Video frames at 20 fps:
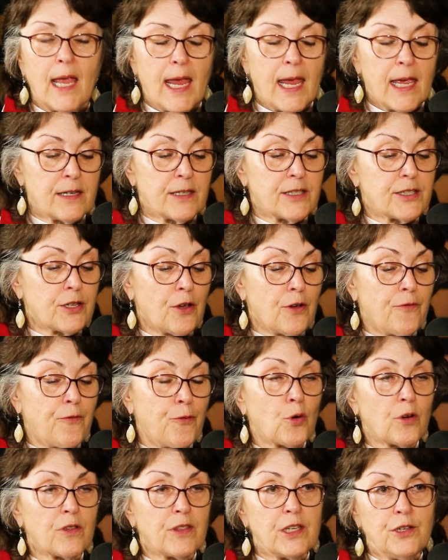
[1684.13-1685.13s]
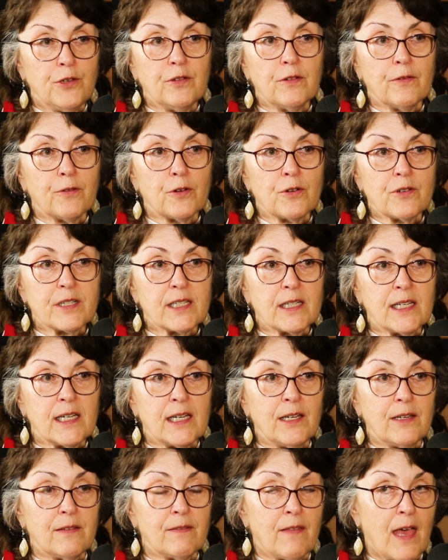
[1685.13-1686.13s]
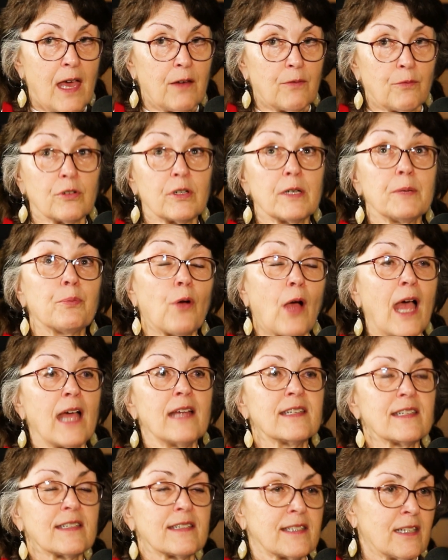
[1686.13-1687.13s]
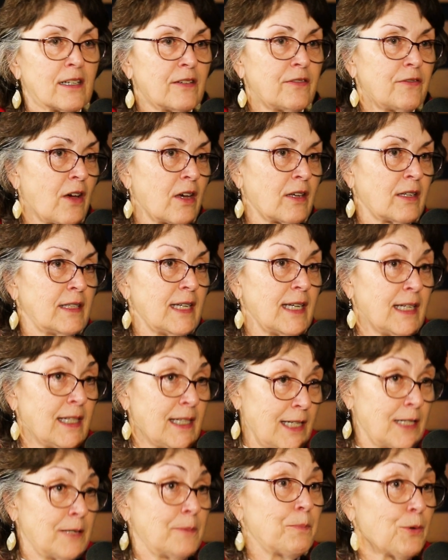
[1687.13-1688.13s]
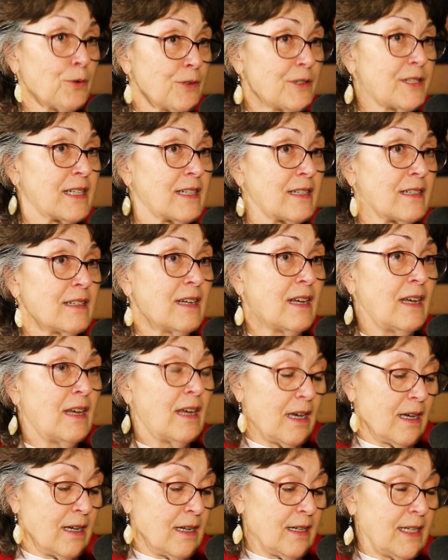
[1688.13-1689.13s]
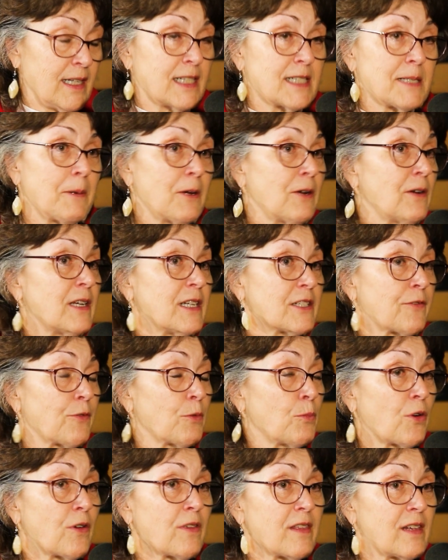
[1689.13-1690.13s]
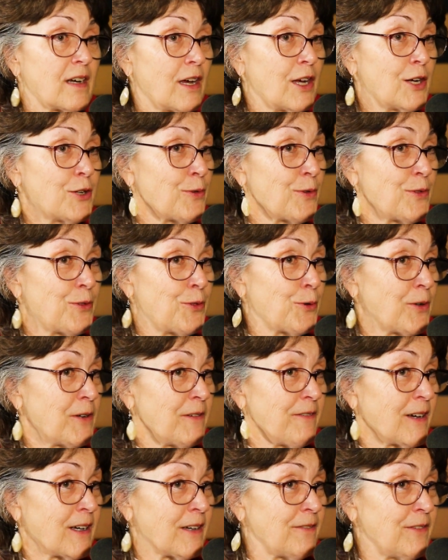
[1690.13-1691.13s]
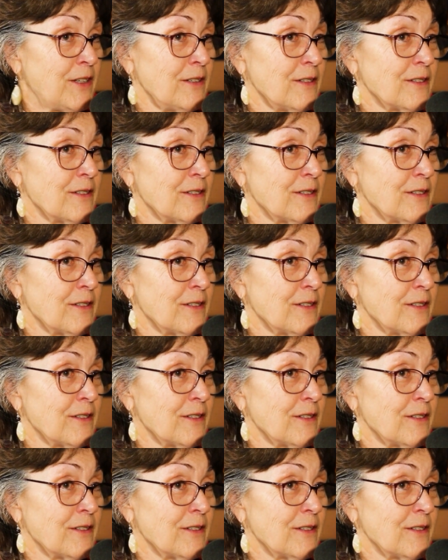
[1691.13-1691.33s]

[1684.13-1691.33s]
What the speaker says: And so for the university that really prides itself on an in-person experience for more than 135